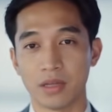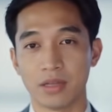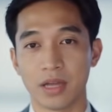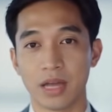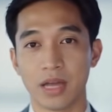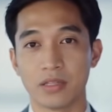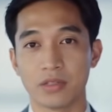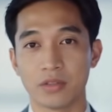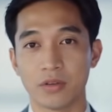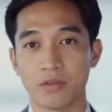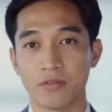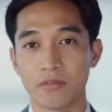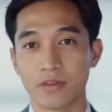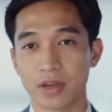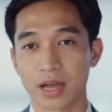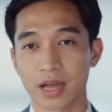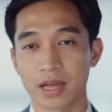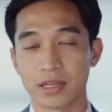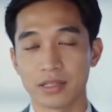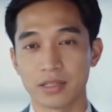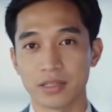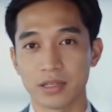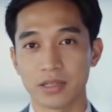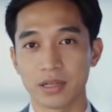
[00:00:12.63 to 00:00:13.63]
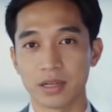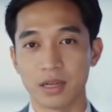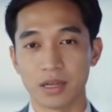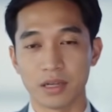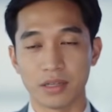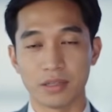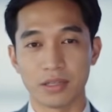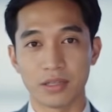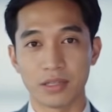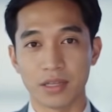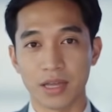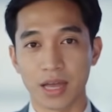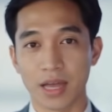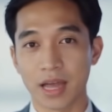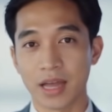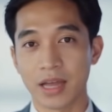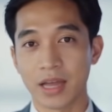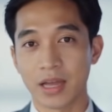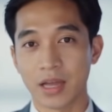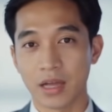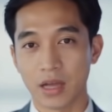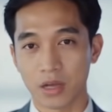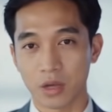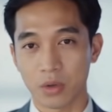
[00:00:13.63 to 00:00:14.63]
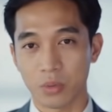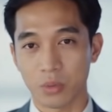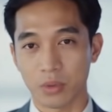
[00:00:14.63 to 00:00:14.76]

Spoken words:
Not so fast. Today,